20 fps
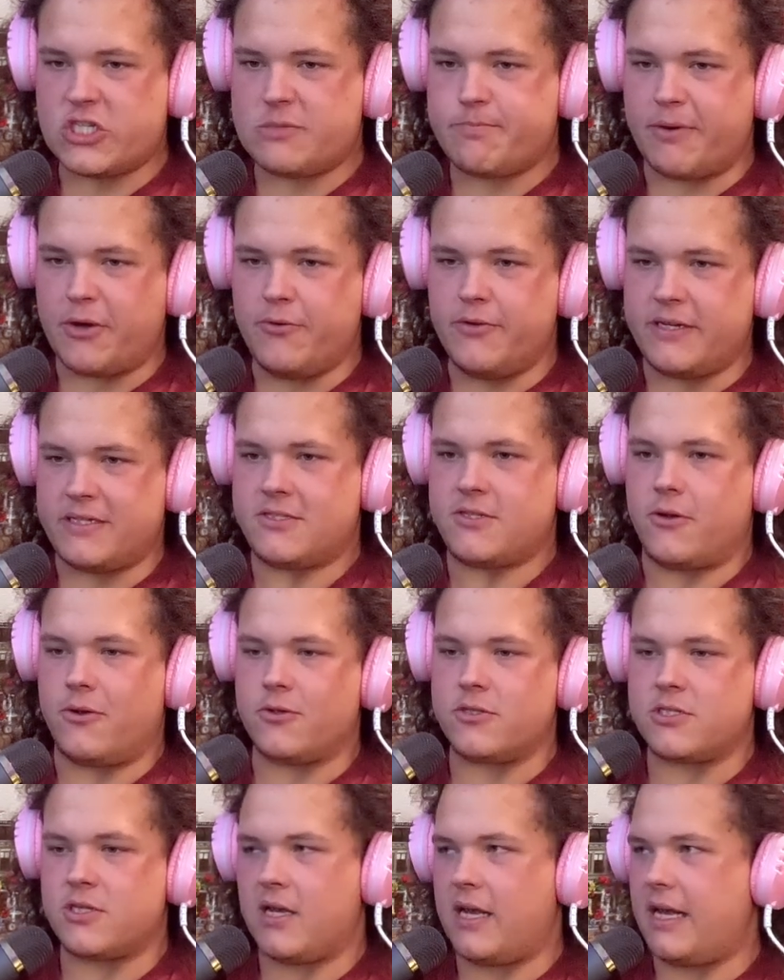Spoon in
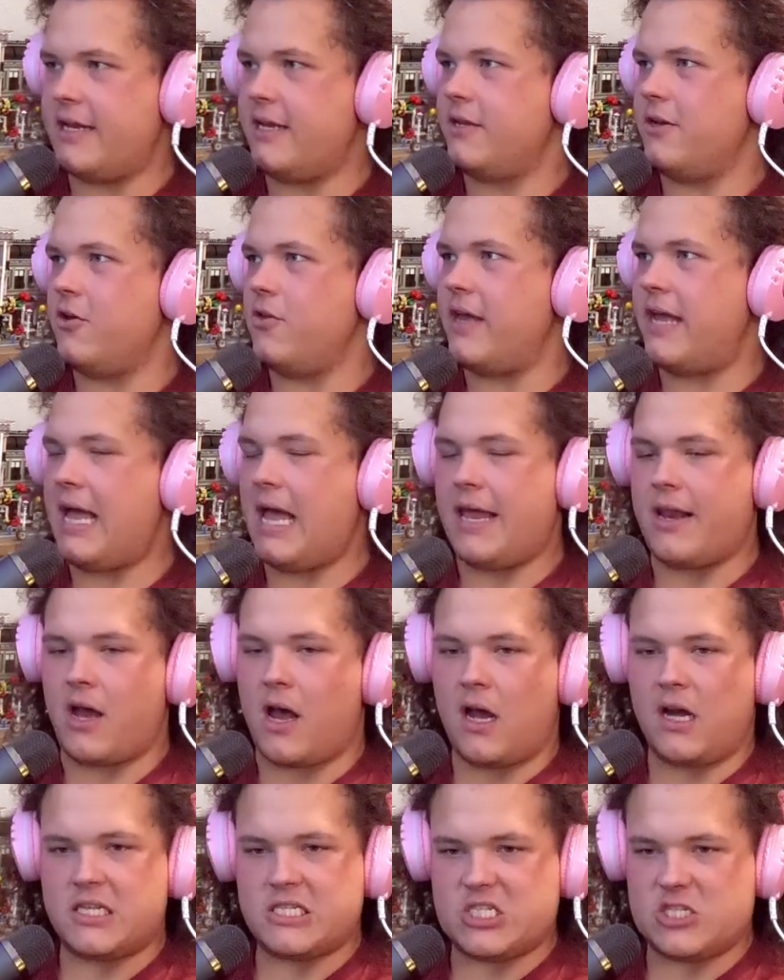Tulsa. I didn't know they had
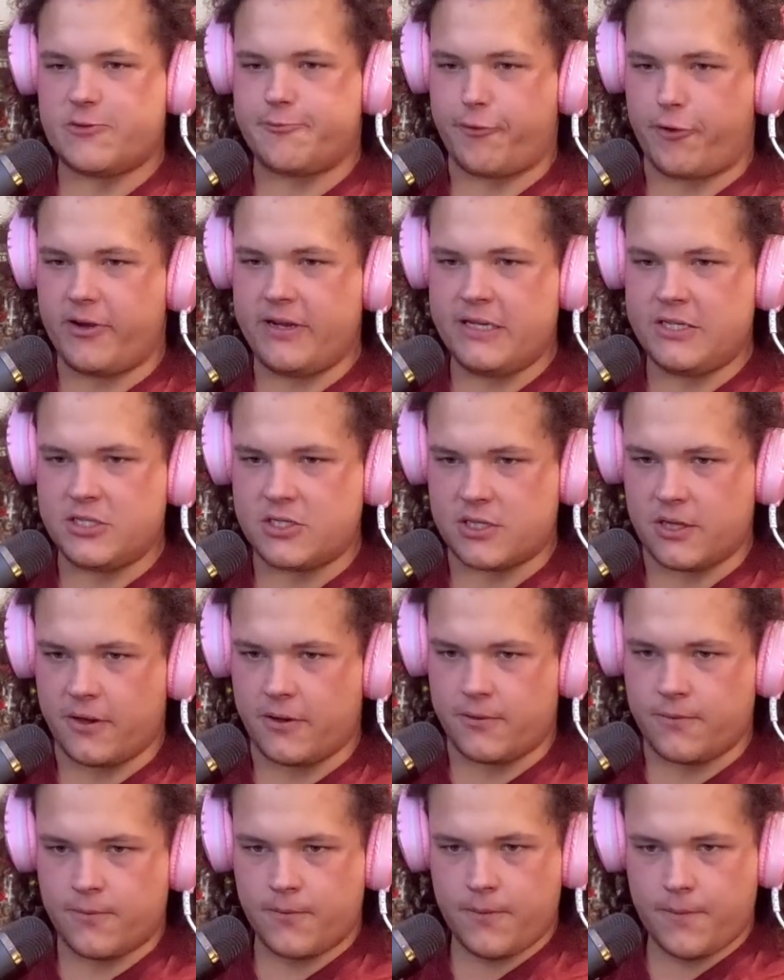hot springs,
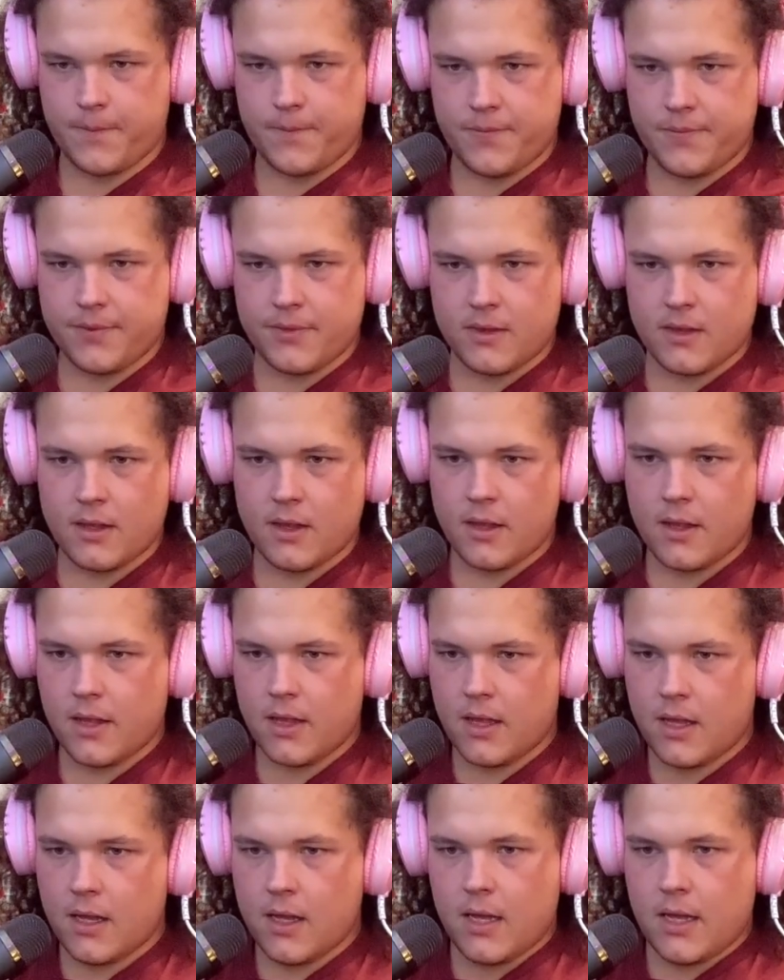though.
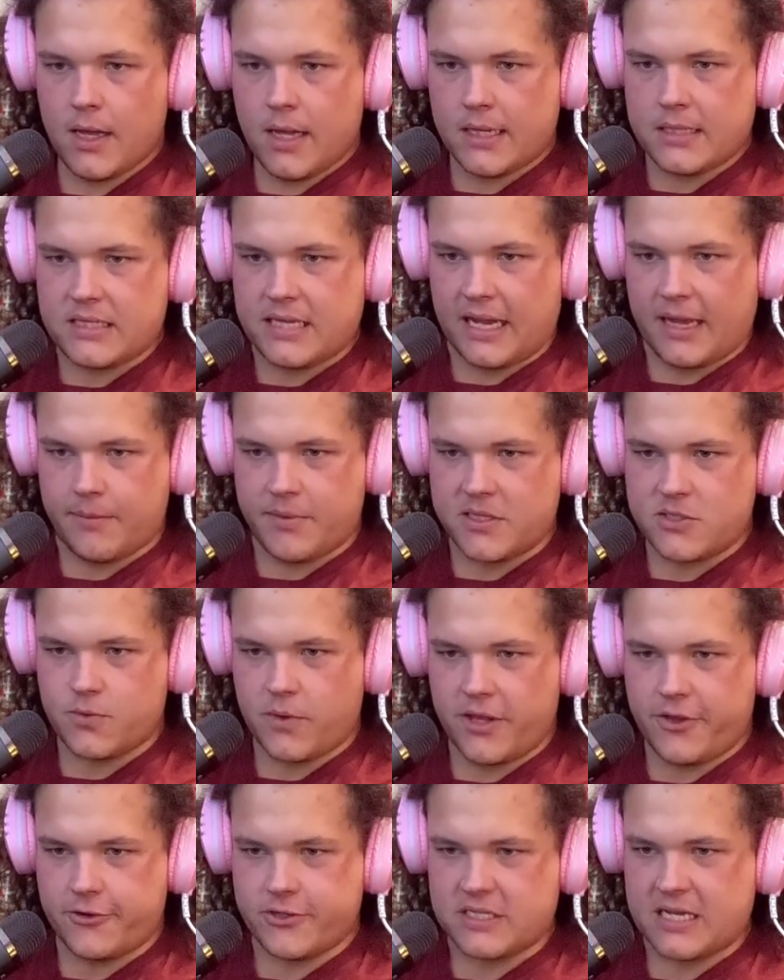Damn, this
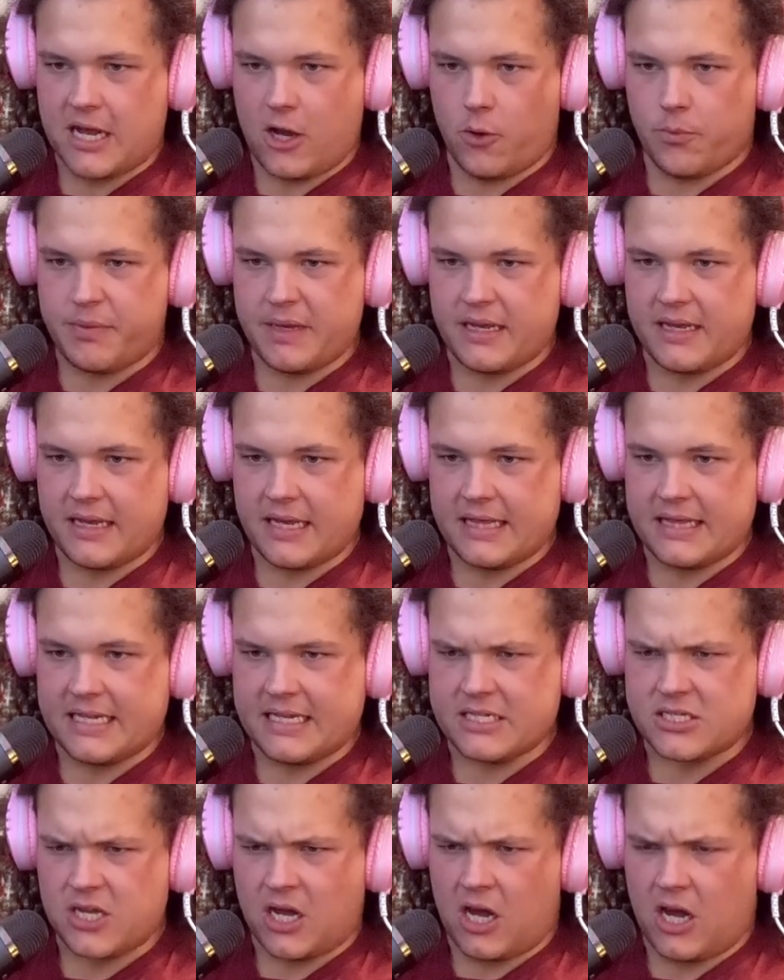weather is helping.
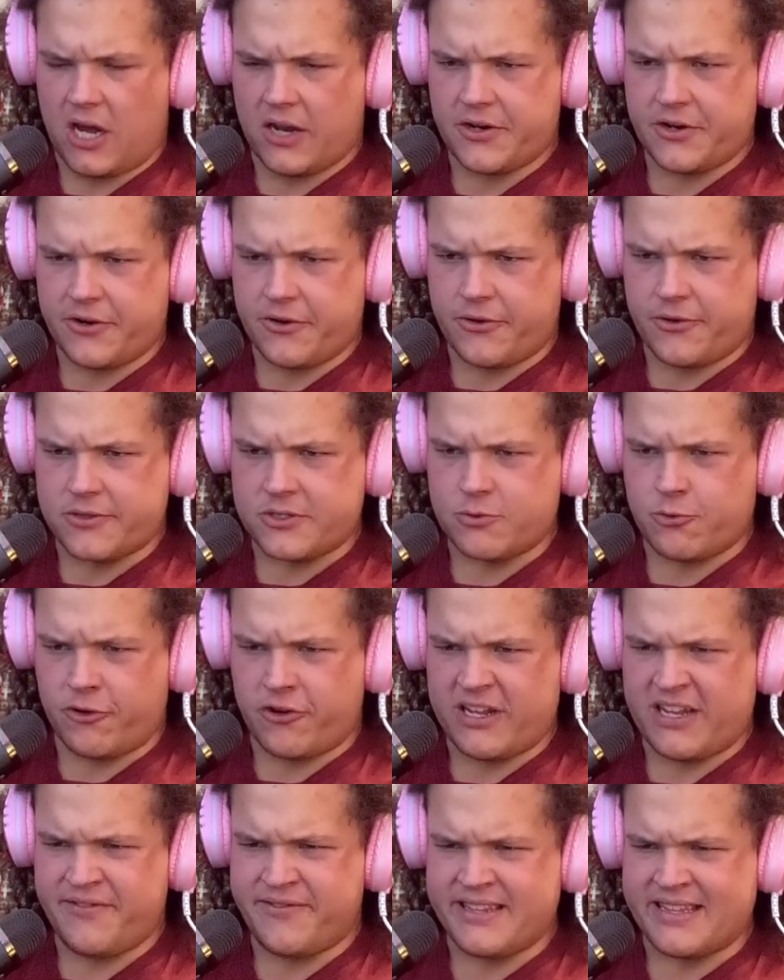These hot girls were
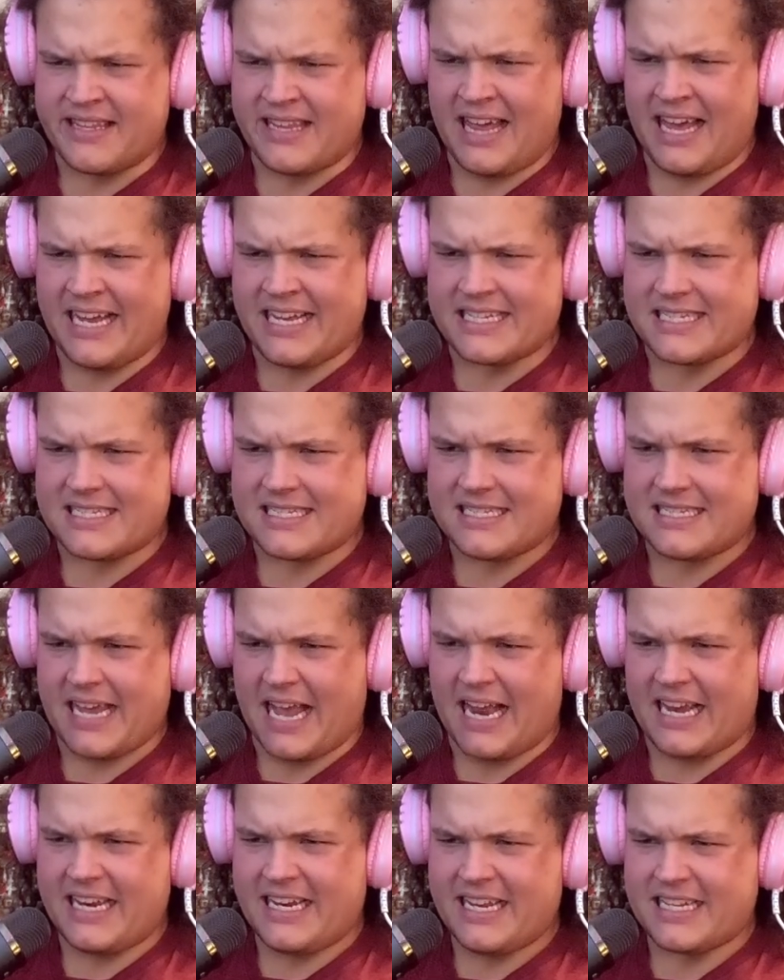even less.
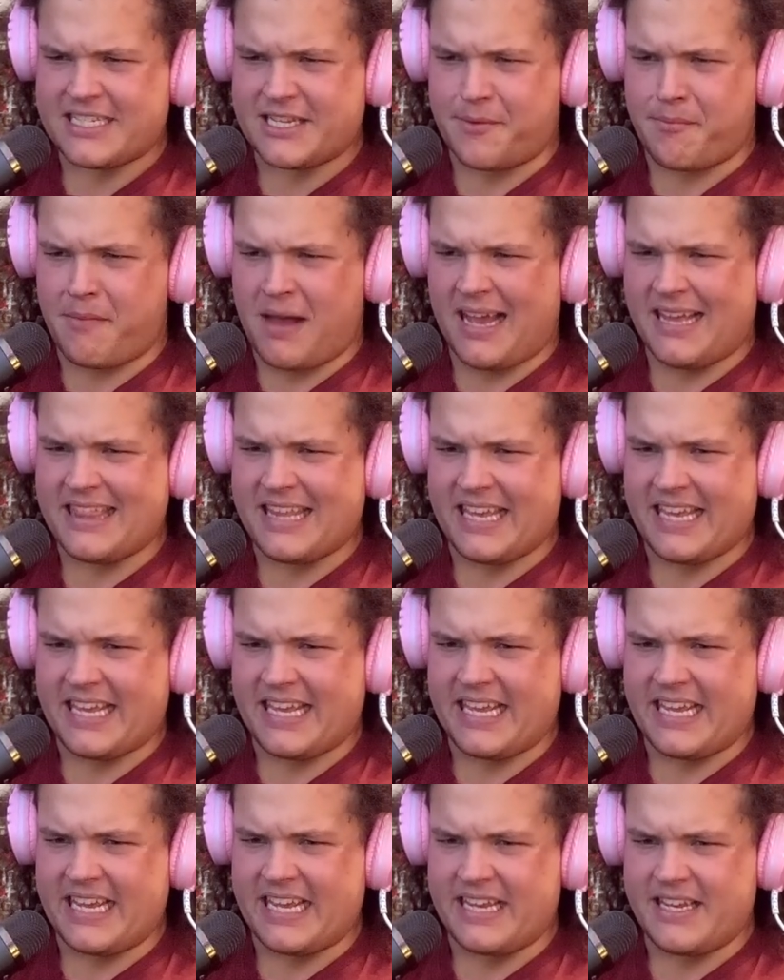Daddy doesn't mind the
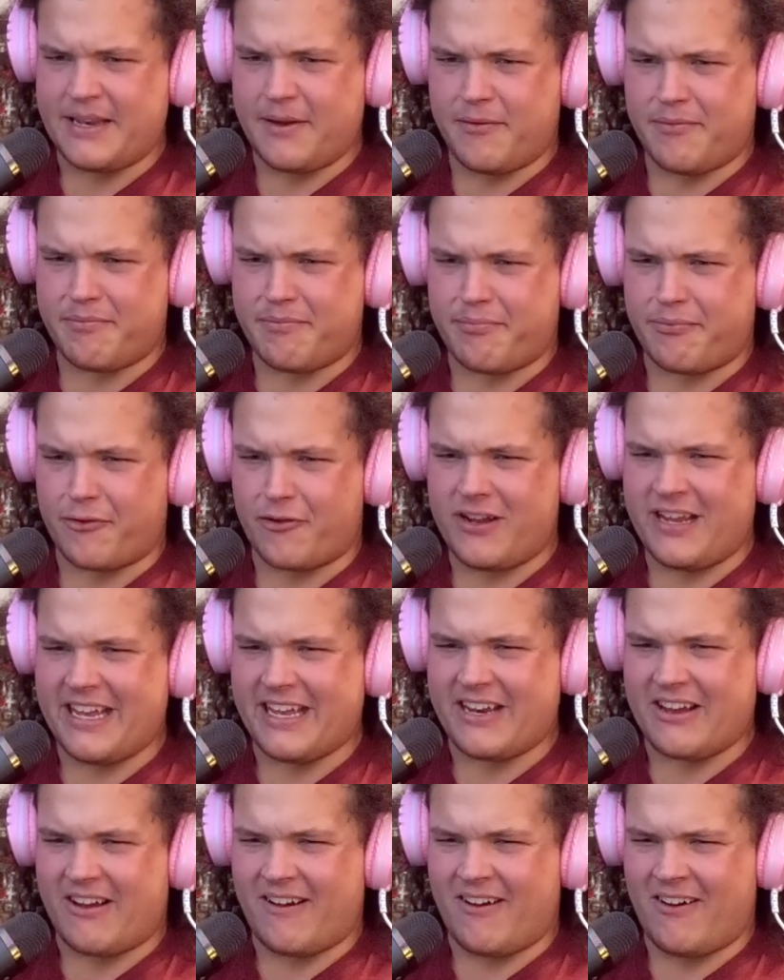heat. Bring
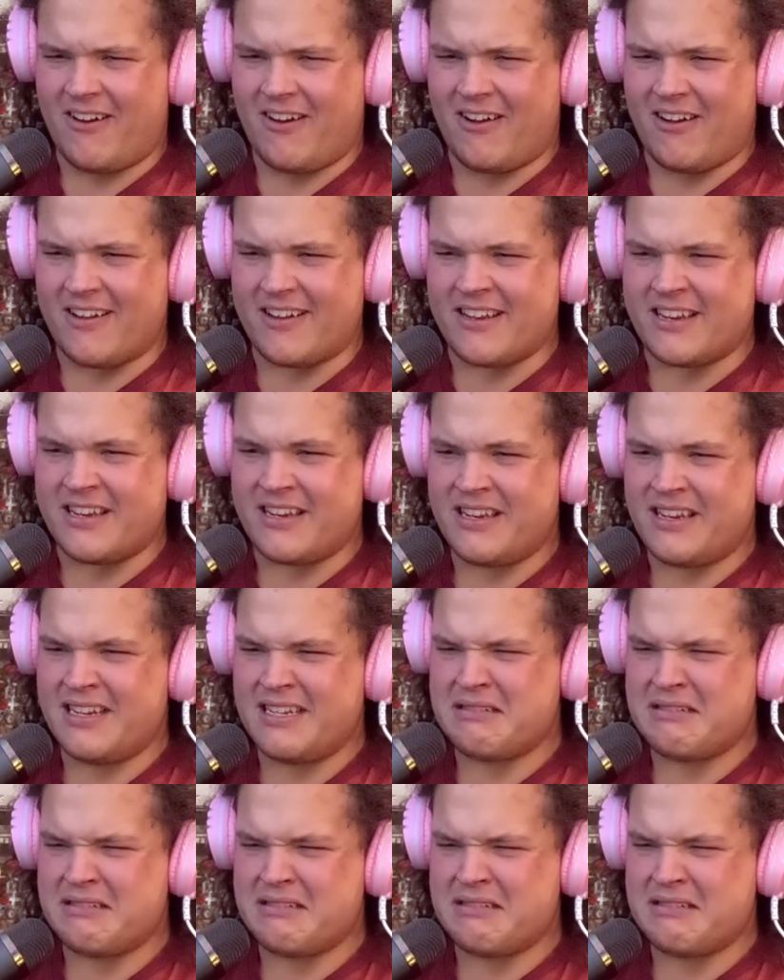it on.